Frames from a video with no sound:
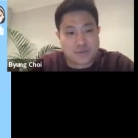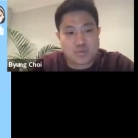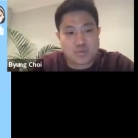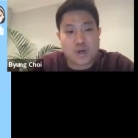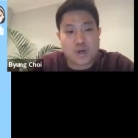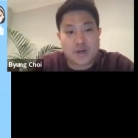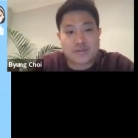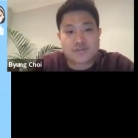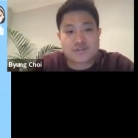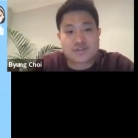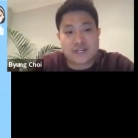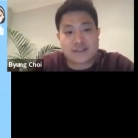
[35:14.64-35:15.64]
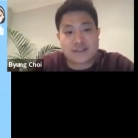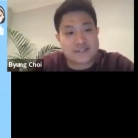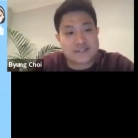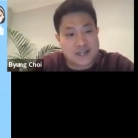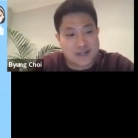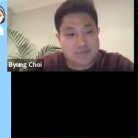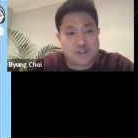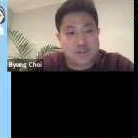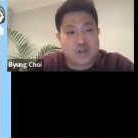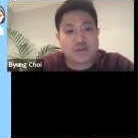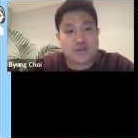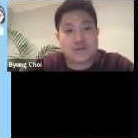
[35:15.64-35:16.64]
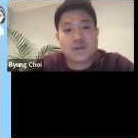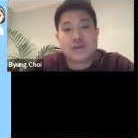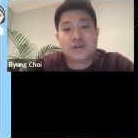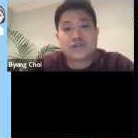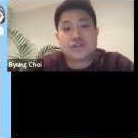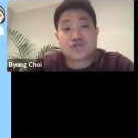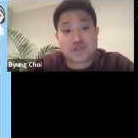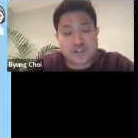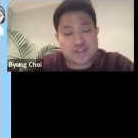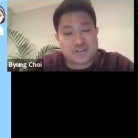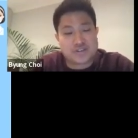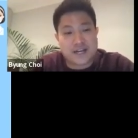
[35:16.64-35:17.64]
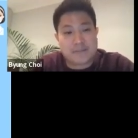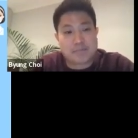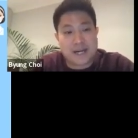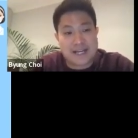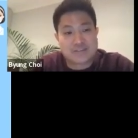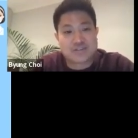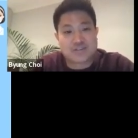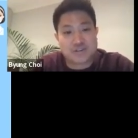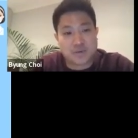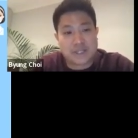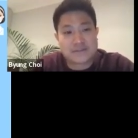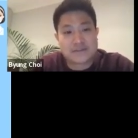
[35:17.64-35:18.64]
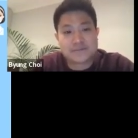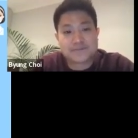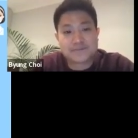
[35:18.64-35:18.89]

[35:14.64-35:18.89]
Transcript: it's worth just taking the time to learn the structures that pass through it.